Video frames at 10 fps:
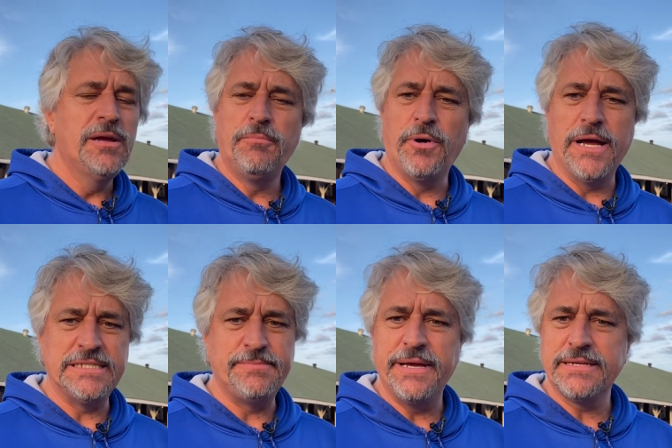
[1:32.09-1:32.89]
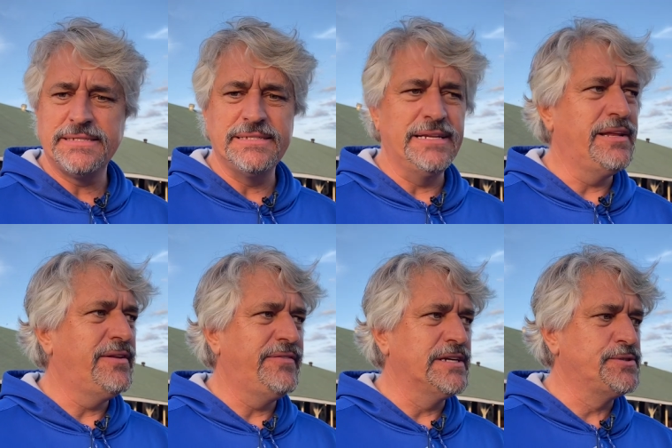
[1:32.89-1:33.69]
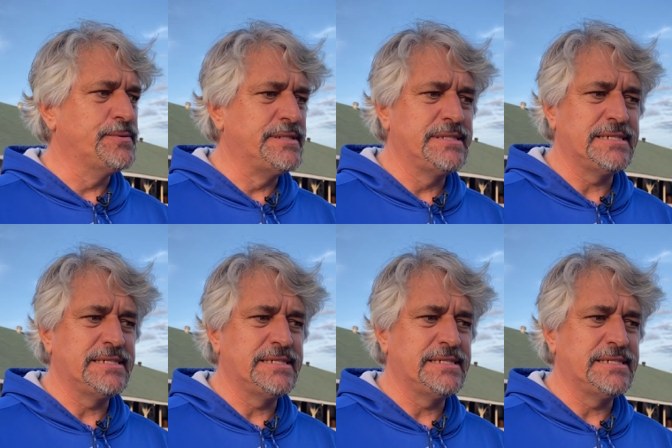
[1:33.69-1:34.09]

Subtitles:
prospects and individuals.